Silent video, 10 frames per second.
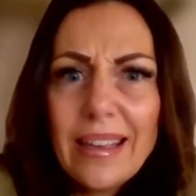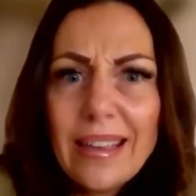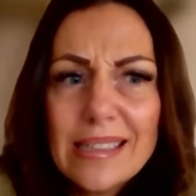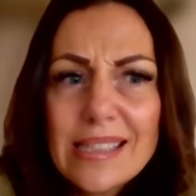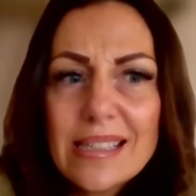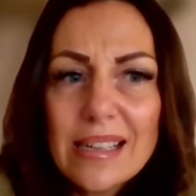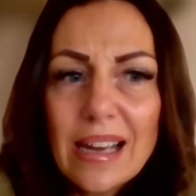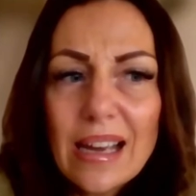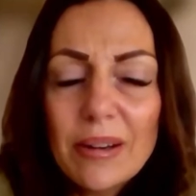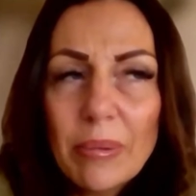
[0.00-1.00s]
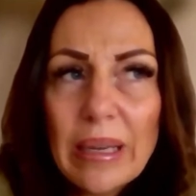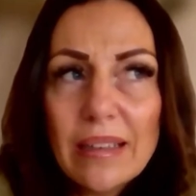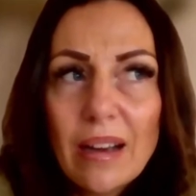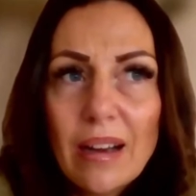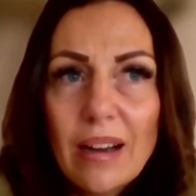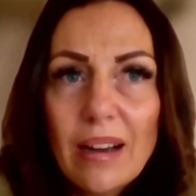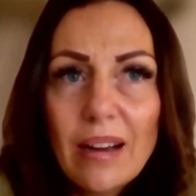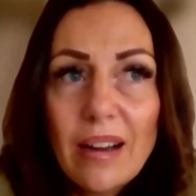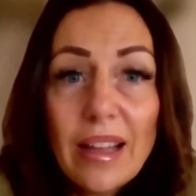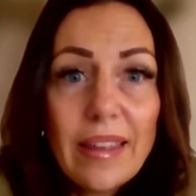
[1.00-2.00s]
is, isn't it? I mean,
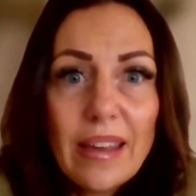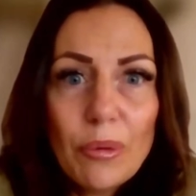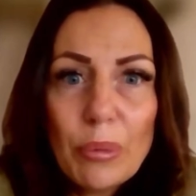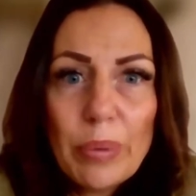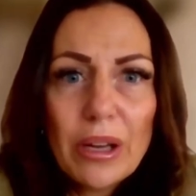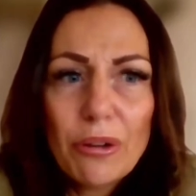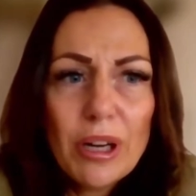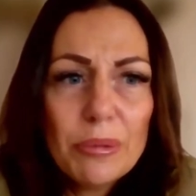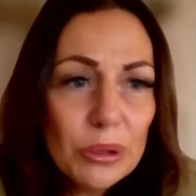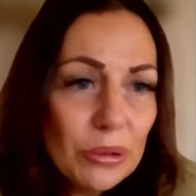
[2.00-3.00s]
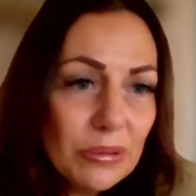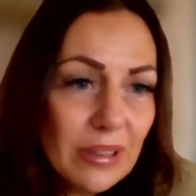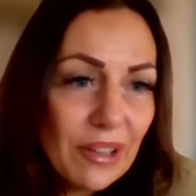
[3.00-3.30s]
I think it would be incredible